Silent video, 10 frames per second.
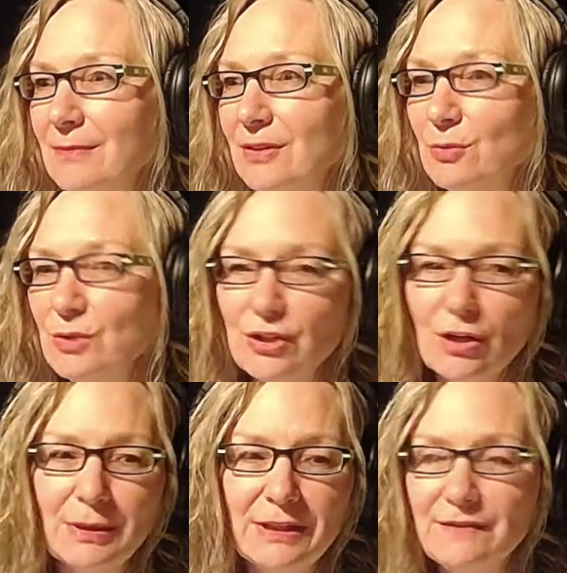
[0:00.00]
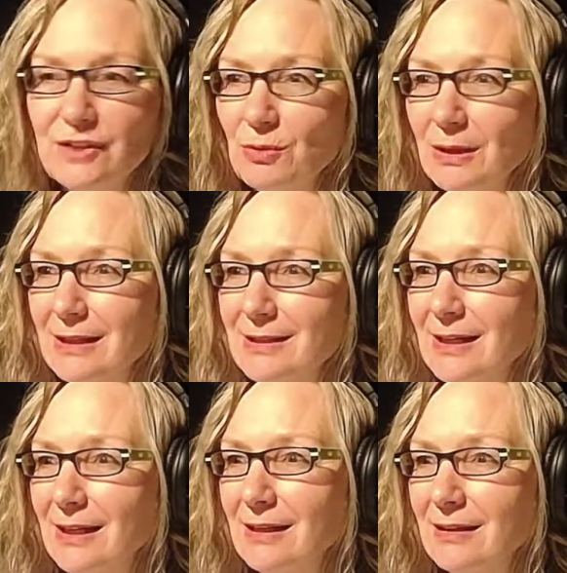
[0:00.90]
There was no
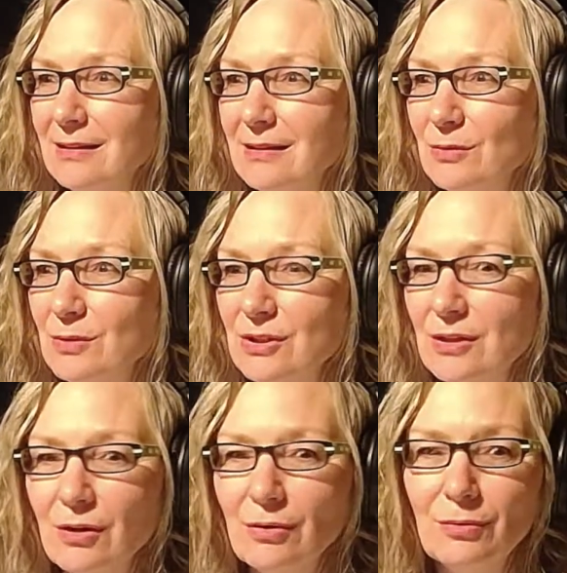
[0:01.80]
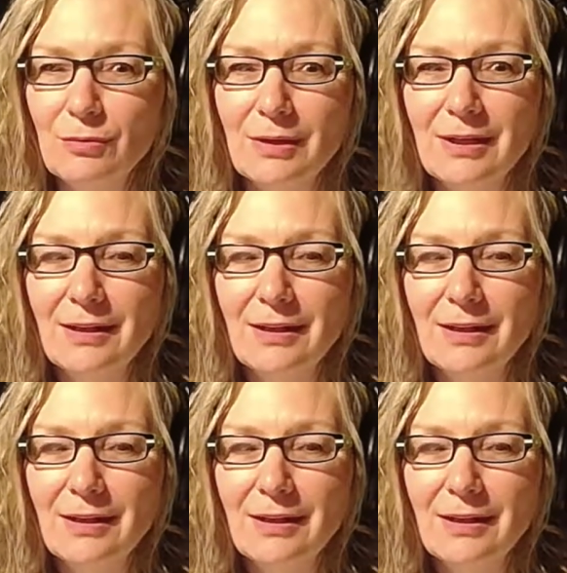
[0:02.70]
individuality. There was no